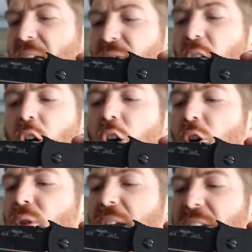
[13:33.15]
have a
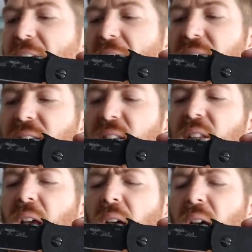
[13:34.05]
Hogue E X
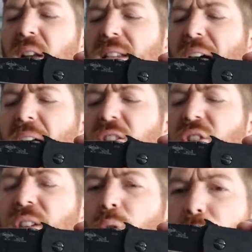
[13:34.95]

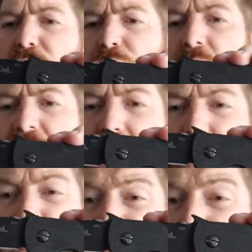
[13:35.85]
zero three
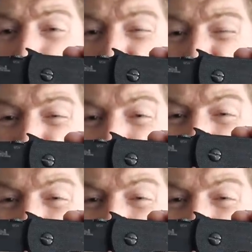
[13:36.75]
with a four inch